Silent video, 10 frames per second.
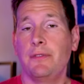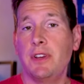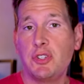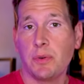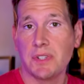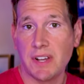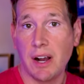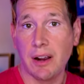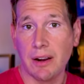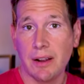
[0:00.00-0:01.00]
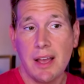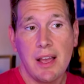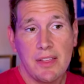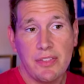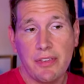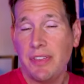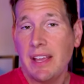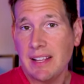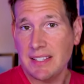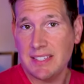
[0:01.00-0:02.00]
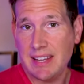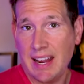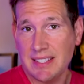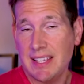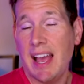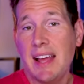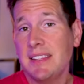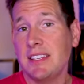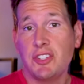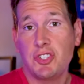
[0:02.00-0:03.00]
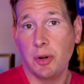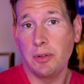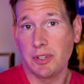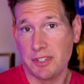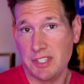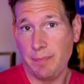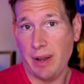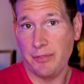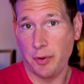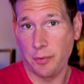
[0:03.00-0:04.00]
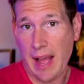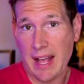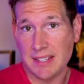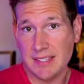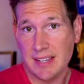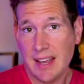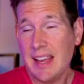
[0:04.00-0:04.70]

visuals are, the thing that stands heads and shoulders above the rest